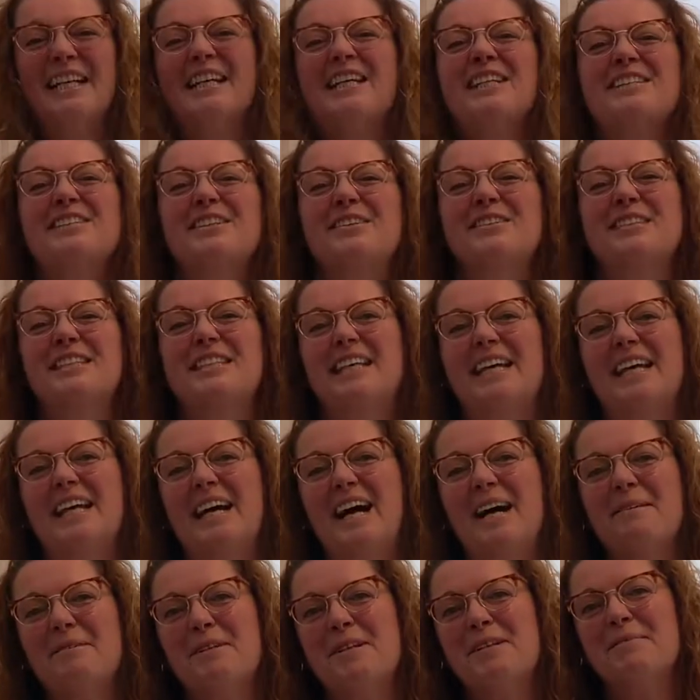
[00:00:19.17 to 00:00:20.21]
So today
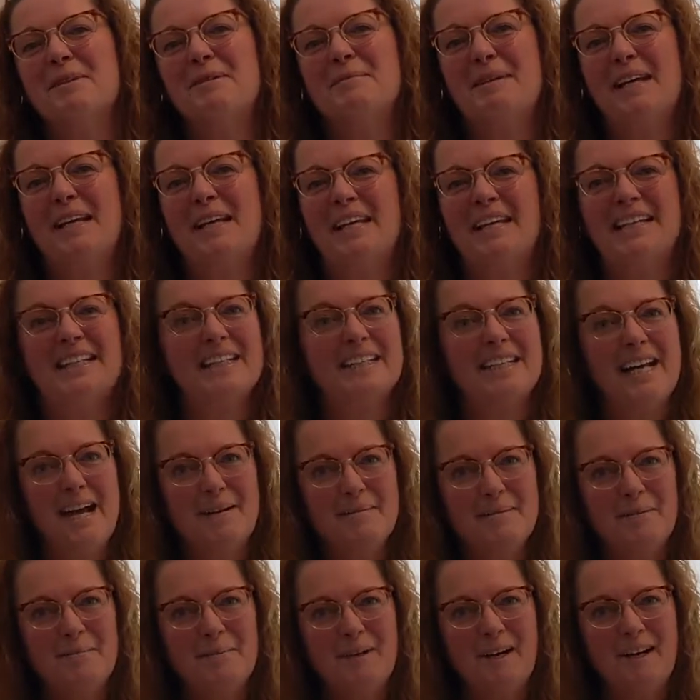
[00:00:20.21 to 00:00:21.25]
I'm going to be making
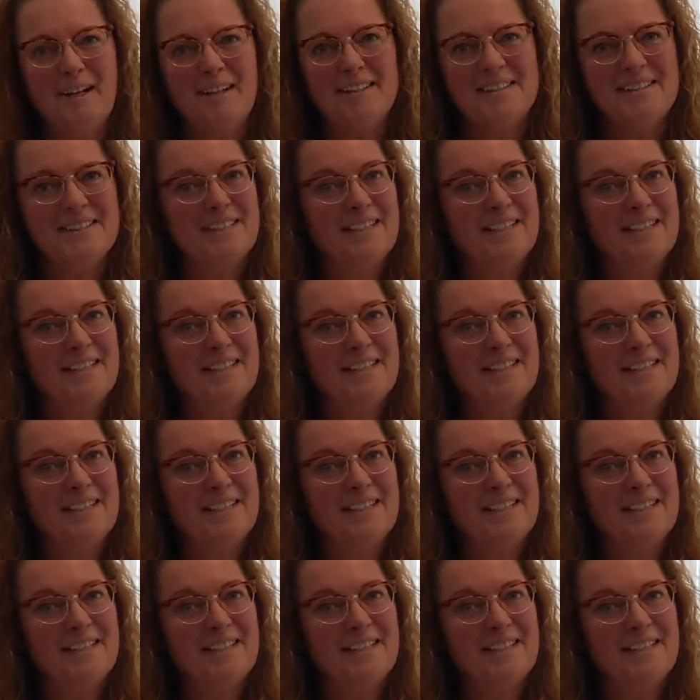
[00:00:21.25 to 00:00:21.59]
Nanaimo Bars,